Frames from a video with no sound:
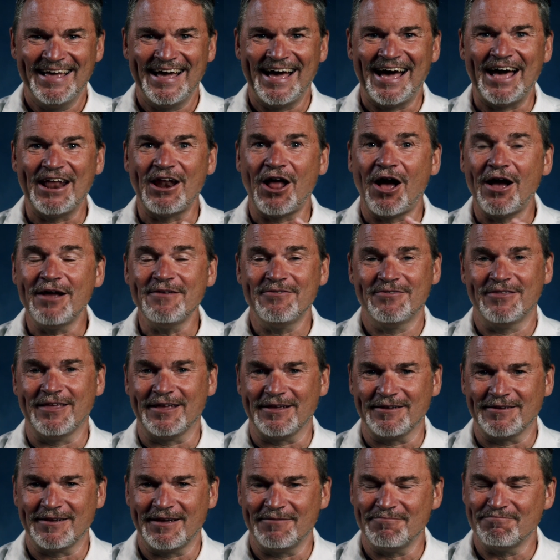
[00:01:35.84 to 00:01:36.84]
And I
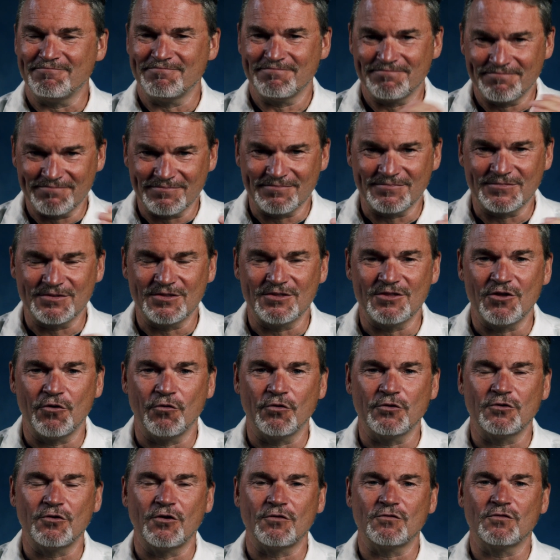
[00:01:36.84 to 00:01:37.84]
think, and all
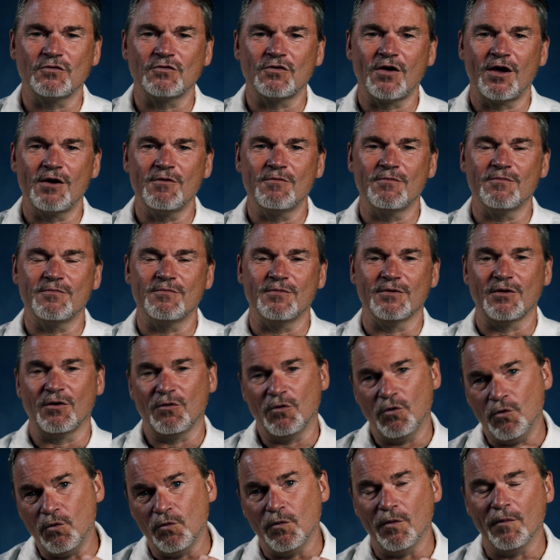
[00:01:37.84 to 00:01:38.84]
the doctors
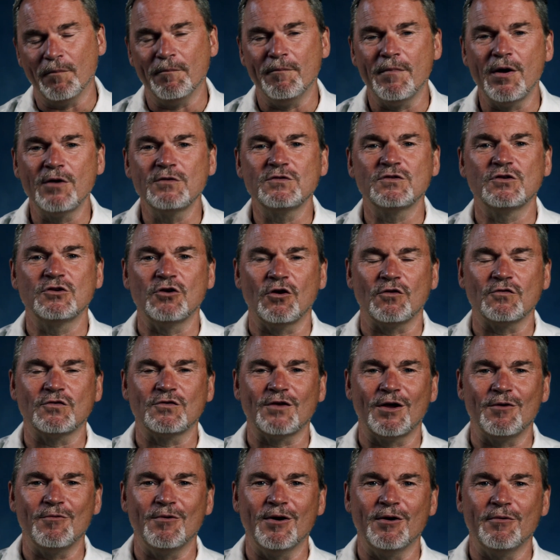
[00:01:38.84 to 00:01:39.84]
most of the doctors
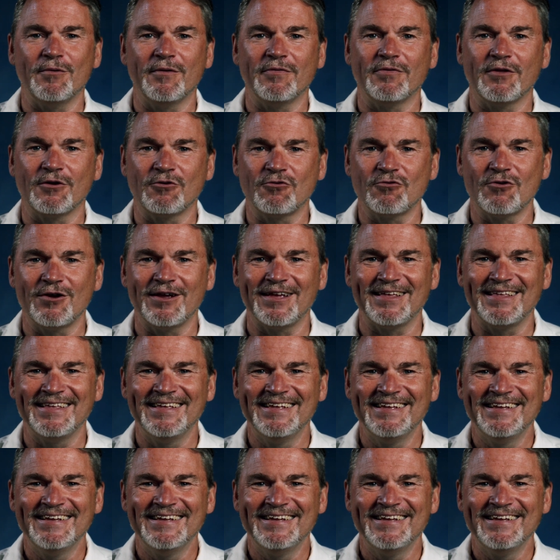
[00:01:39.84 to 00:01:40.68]
I work with agree,